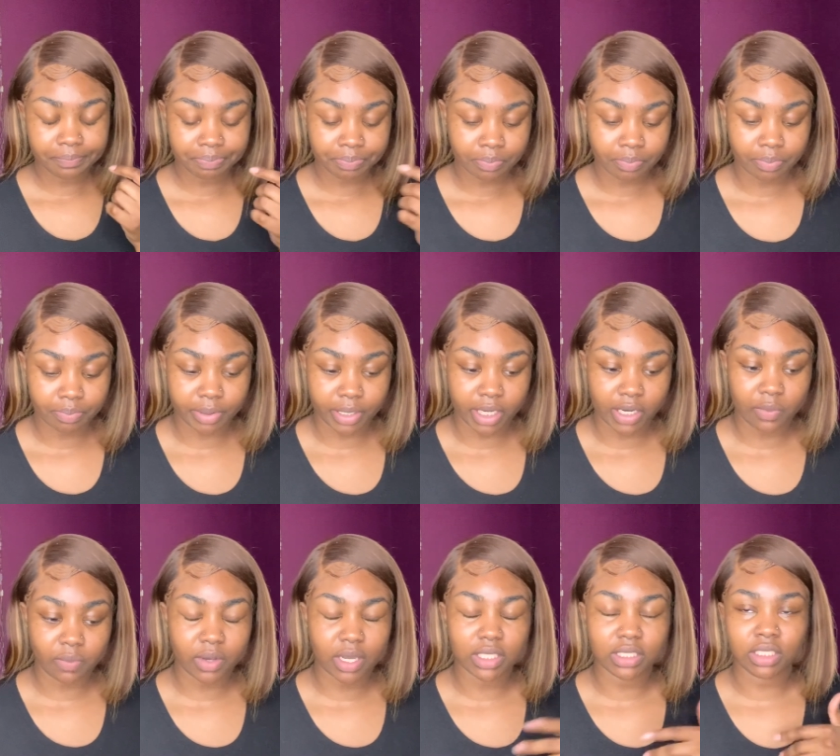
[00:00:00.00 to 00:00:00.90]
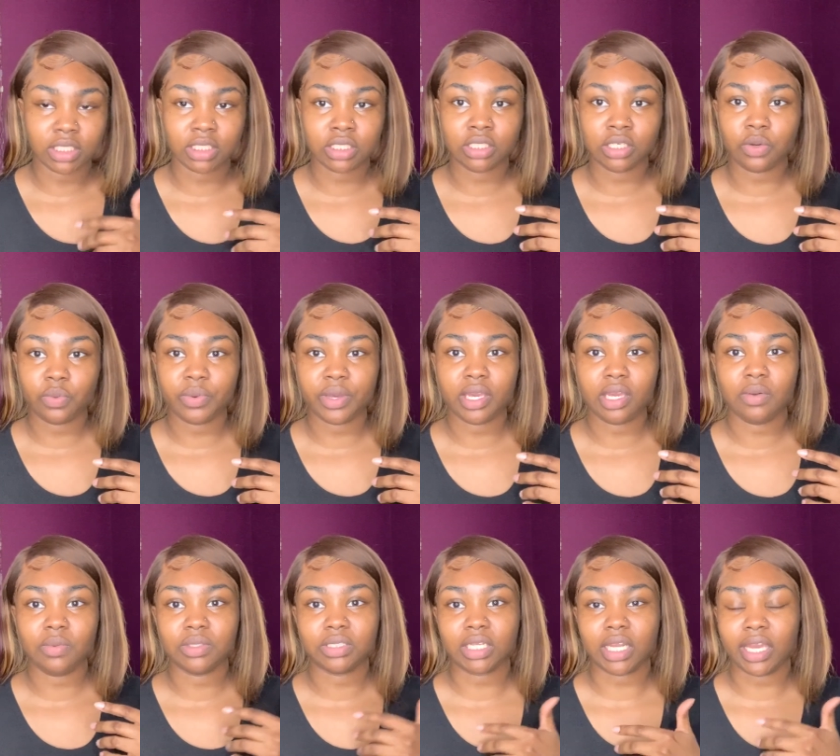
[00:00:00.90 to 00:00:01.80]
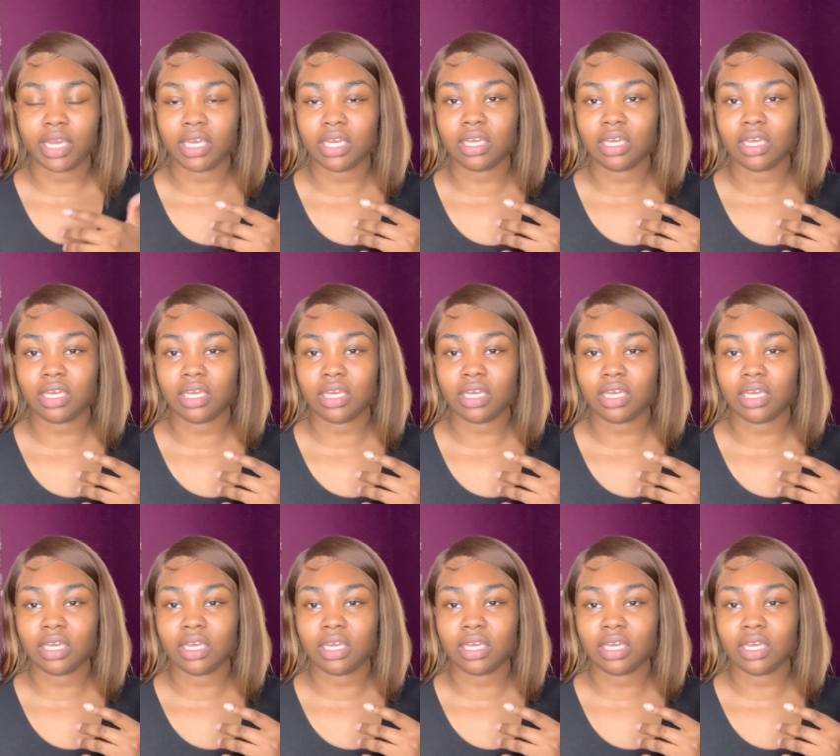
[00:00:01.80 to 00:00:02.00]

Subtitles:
But it wasn't to where it was like